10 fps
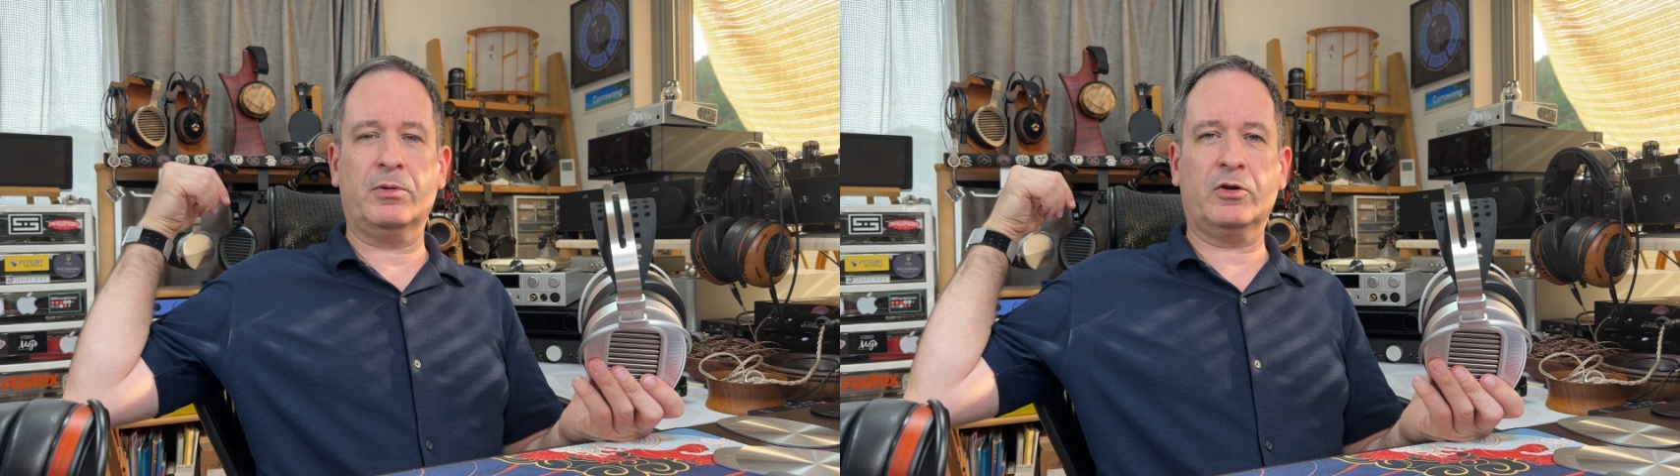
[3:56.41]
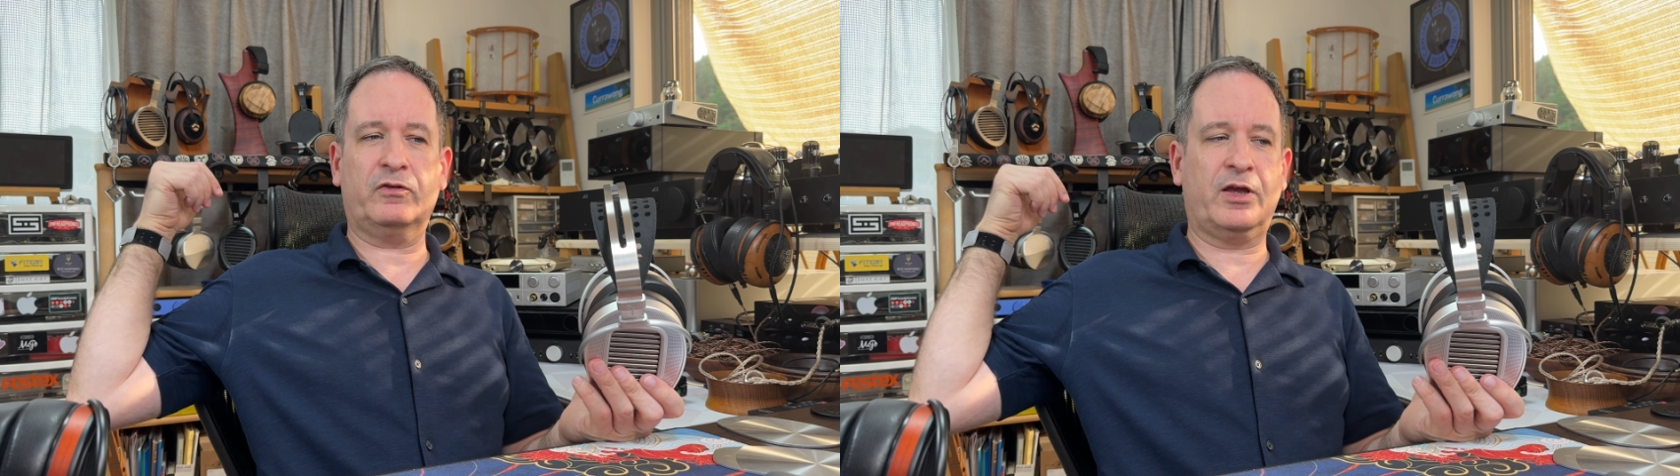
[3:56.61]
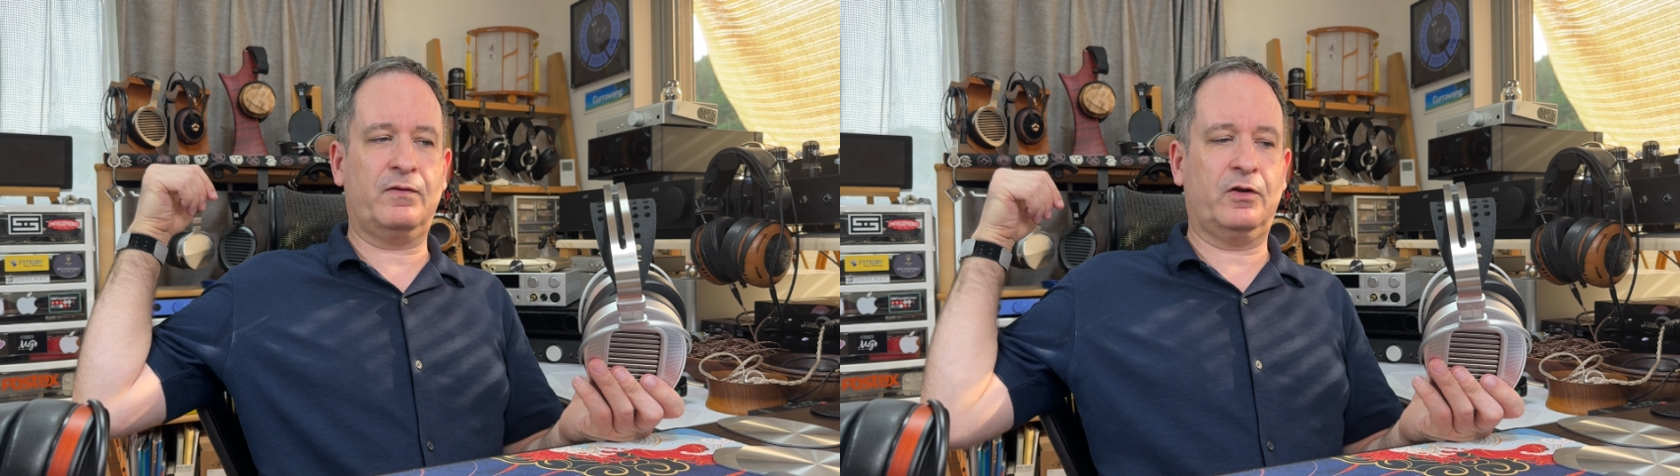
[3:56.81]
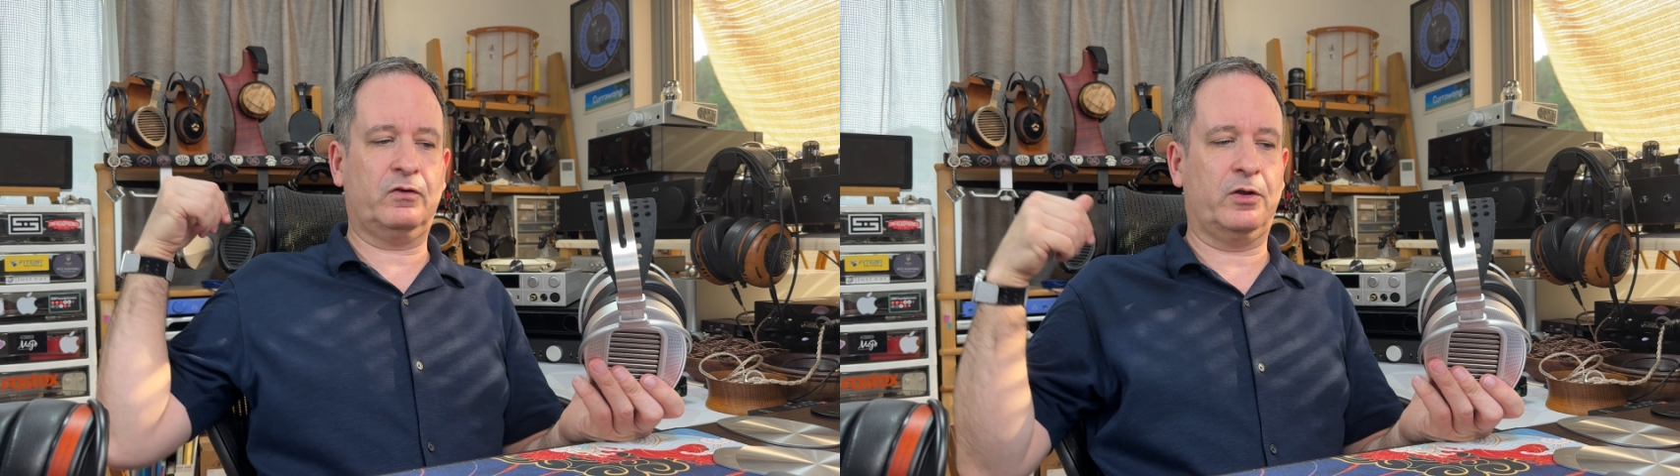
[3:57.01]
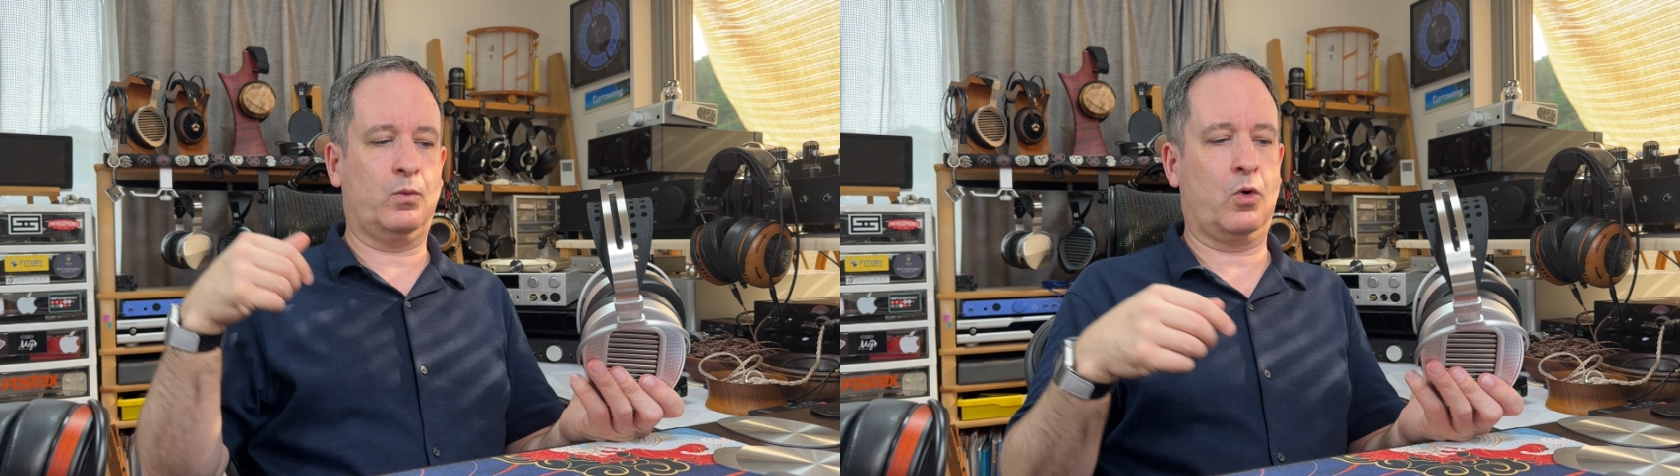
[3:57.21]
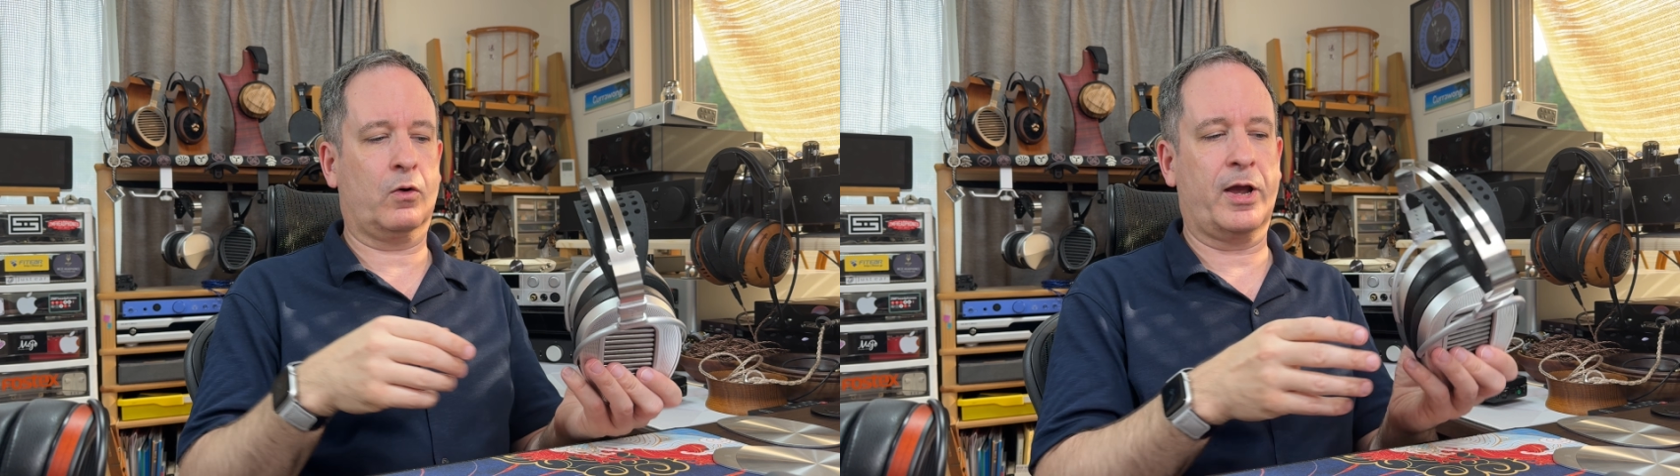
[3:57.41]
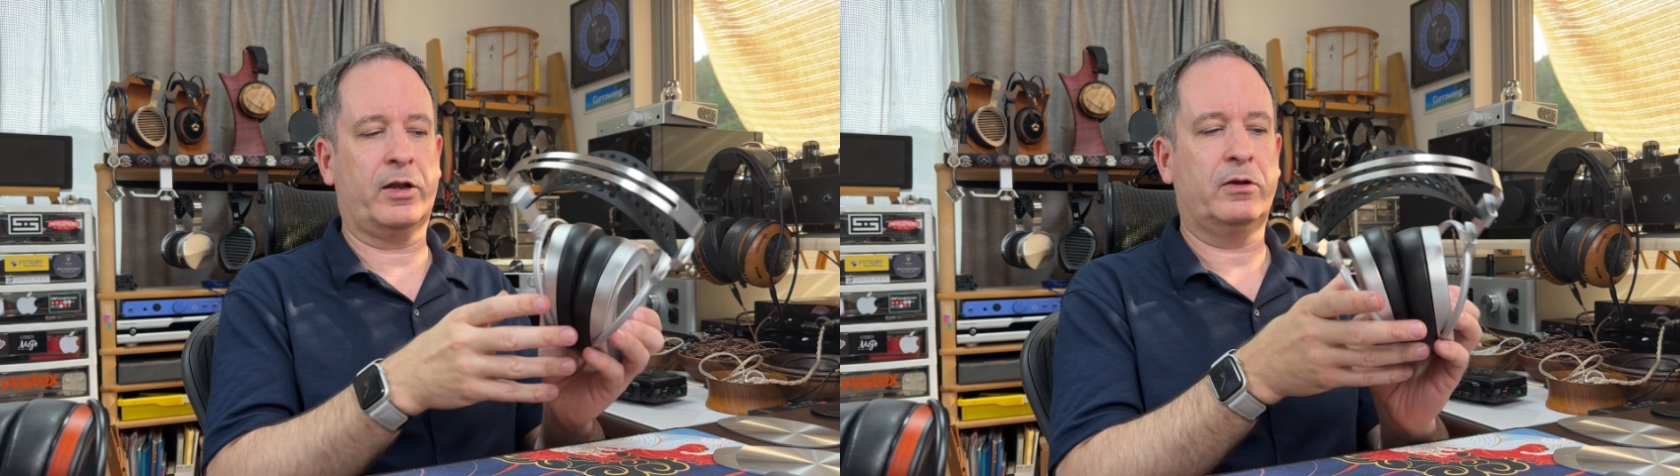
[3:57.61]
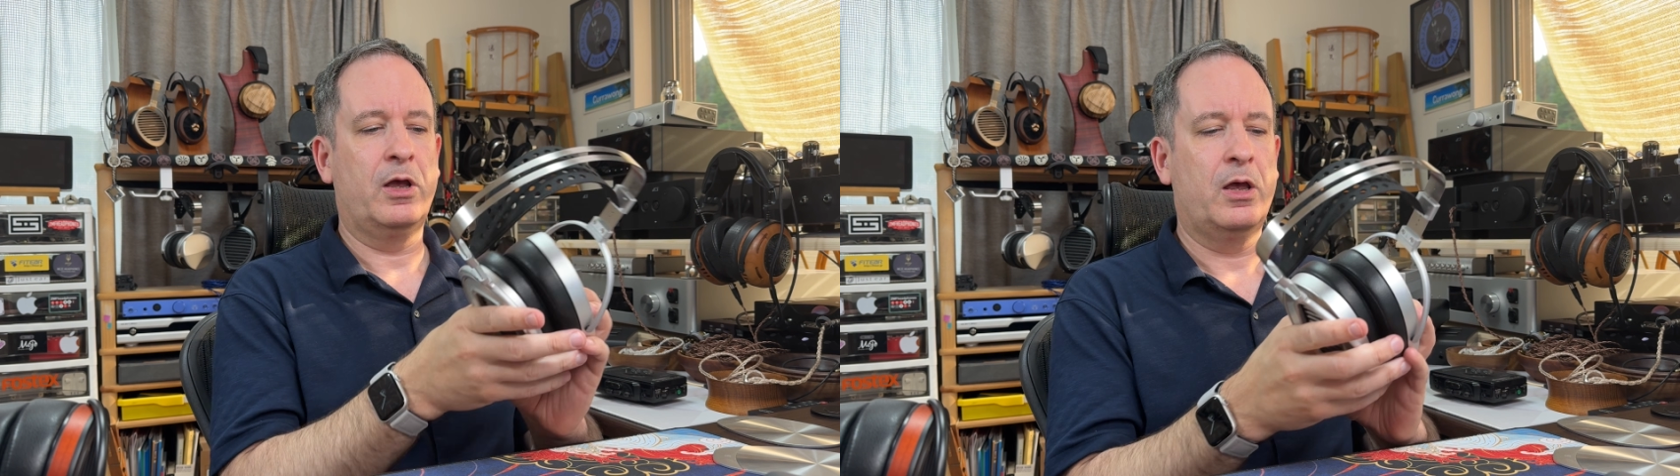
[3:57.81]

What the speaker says: because that eventually wore out.